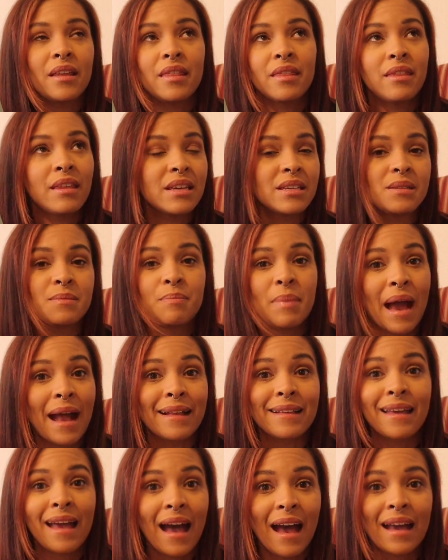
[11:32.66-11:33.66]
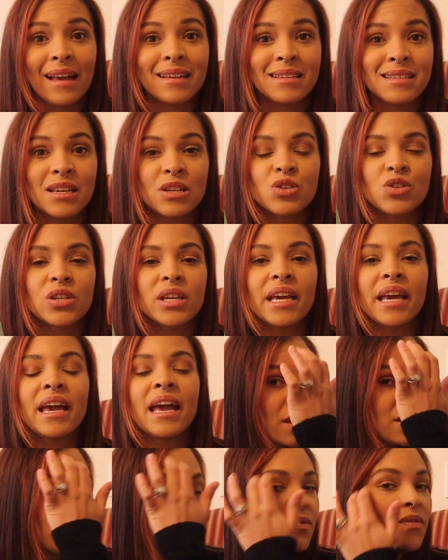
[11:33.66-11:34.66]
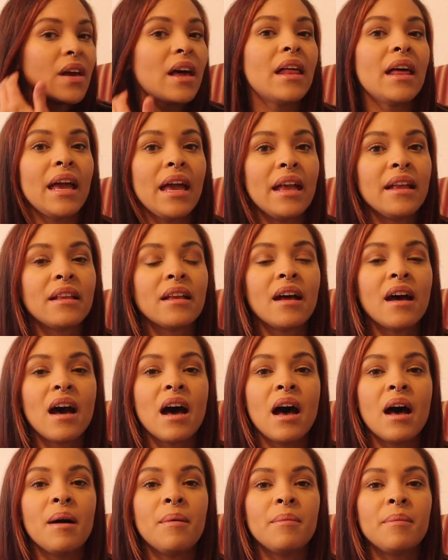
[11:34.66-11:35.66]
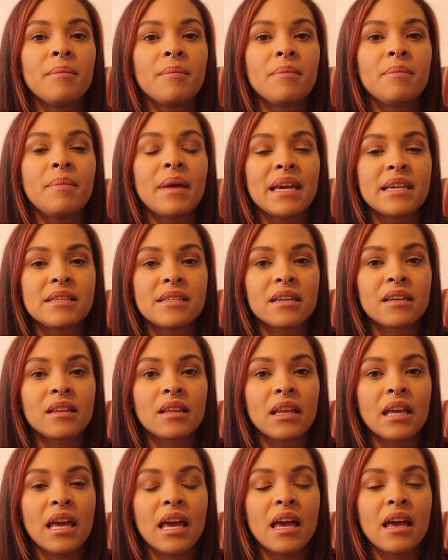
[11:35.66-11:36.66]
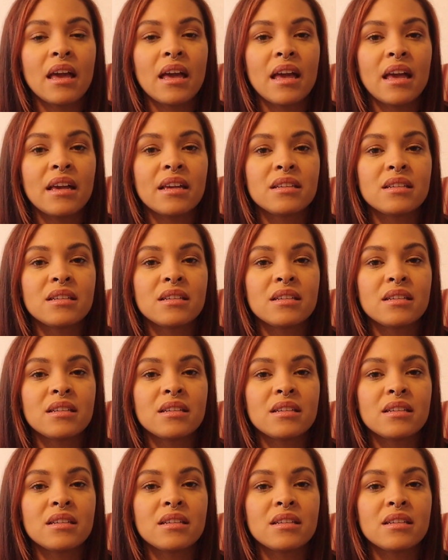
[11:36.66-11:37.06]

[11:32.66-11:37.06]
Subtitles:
this bad guy, essentially. This villain basically